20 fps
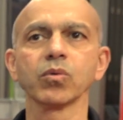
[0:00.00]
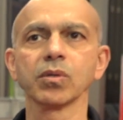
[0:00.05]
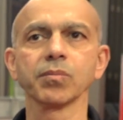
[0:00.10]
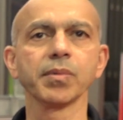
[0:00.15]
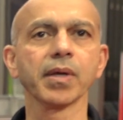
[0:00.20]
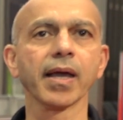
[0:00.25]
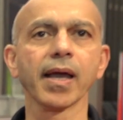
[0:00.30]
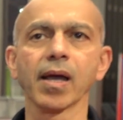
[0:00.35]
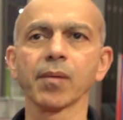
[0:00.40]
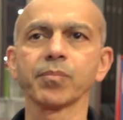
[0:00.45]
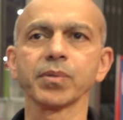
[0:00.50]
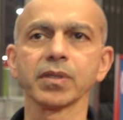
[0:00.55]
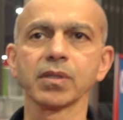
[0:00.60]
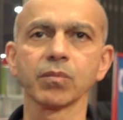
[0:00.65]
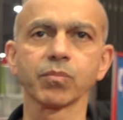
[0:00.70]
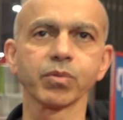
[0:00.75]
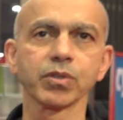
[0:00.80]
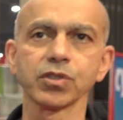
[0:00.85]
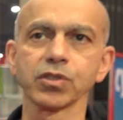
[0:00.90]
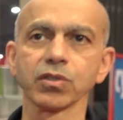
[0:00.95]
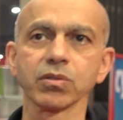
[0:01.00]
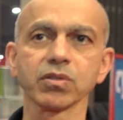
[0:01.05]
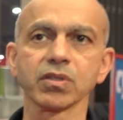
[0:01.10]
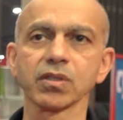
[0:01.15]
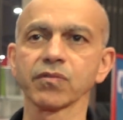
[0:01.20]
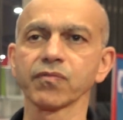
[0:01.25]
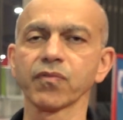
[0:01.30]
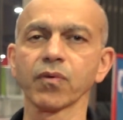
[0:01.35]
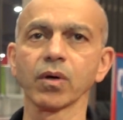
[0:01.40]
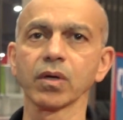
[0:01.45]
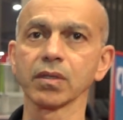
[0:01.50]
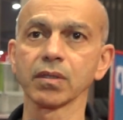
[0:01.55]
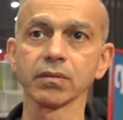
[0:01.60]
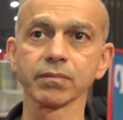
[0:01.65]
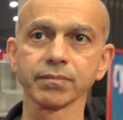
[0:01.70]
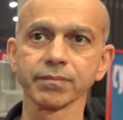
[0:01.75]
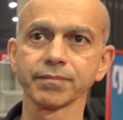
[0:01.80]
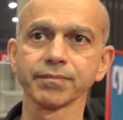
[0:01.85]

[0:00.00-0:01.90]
we'd be happy to produce it for you.